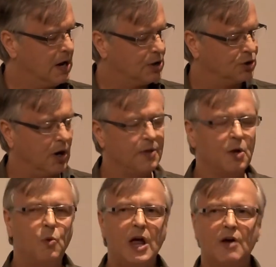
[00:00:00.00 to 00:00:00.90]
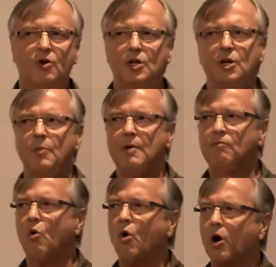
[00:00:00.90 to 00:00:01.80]
So I think we have a little bit
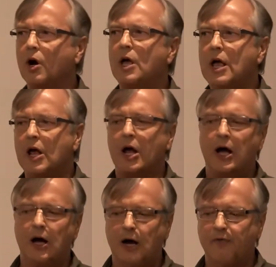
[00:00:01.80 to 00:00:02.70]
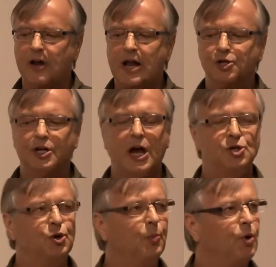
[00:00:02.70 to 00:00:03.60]
more of an
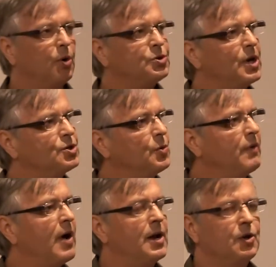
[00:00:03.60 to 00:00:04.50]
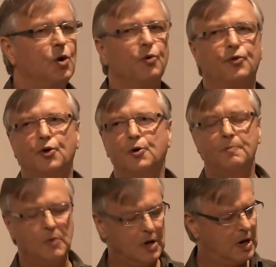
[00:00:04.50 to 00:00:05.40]
educational process that we've had to go through,
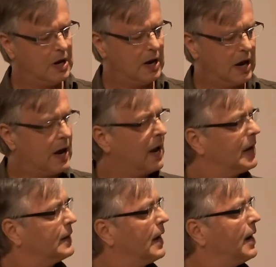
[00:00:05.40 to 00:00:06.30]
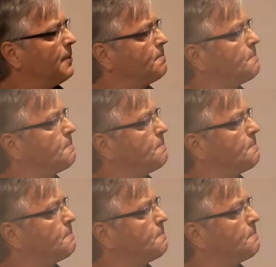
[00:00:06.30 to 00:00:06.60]
and